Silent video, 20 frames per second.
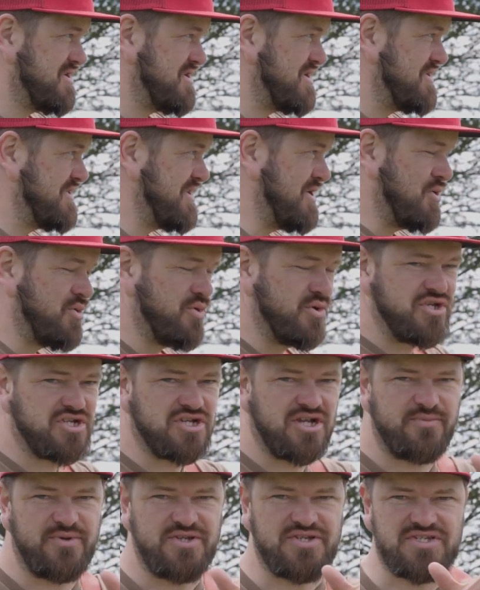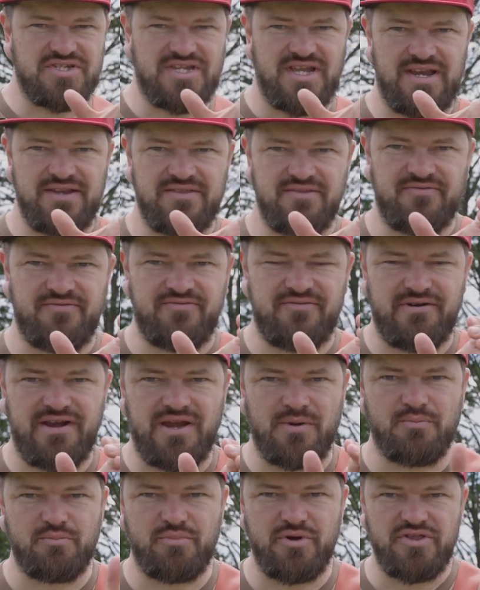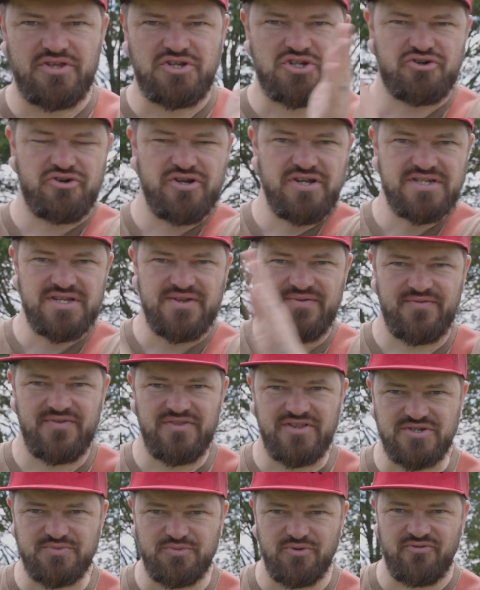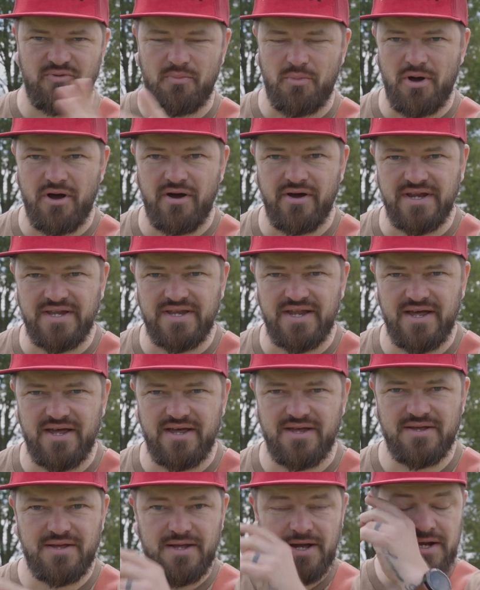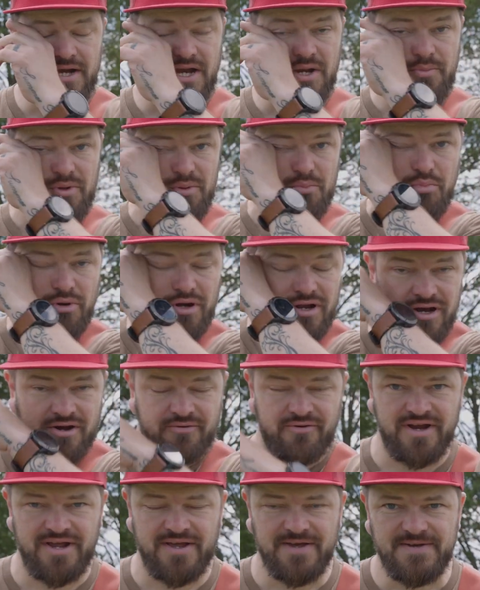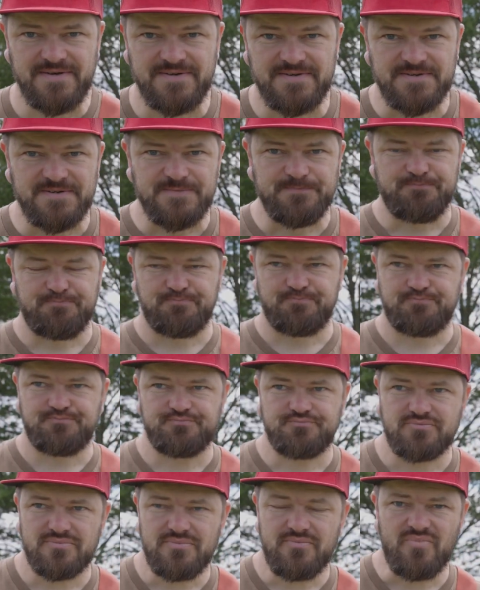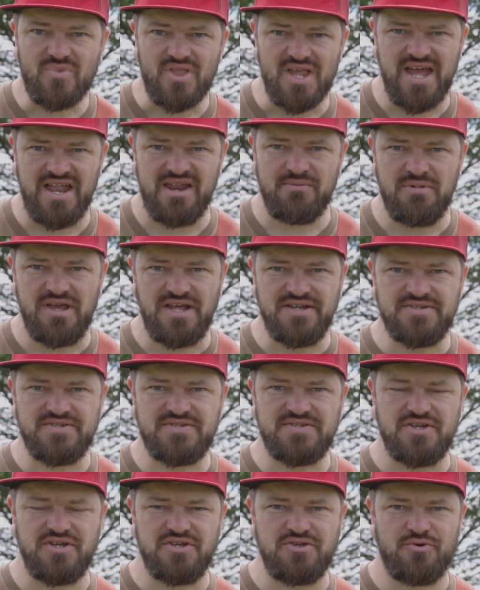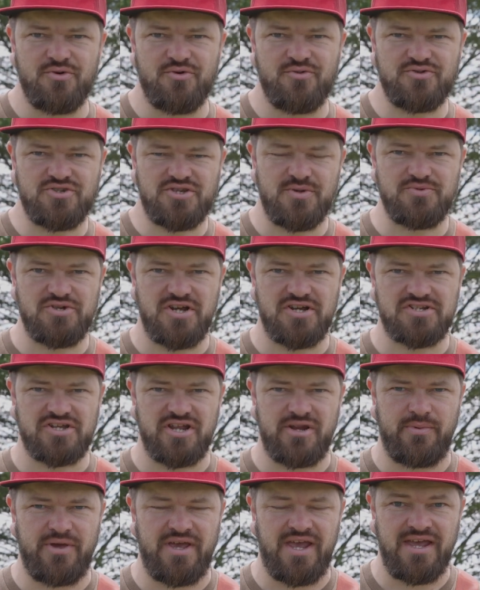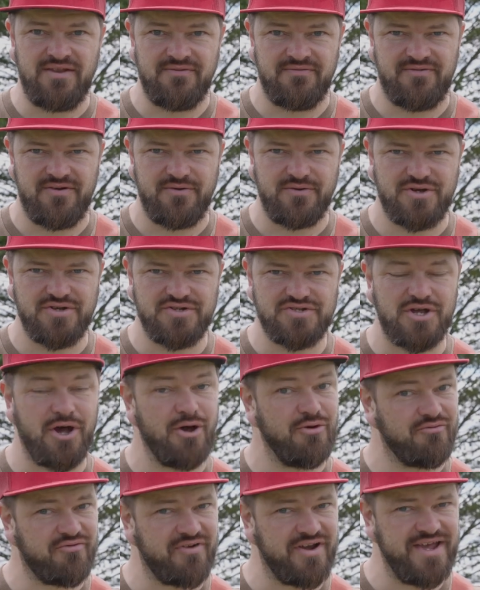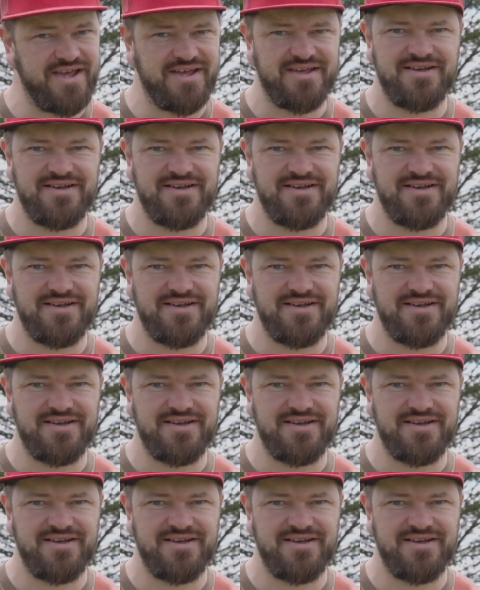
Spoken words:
They're always going to be still in the frame, but the trees and everything that's moving behind it are going to be blurry. And it means that your subject's going to be in focus, hopefully,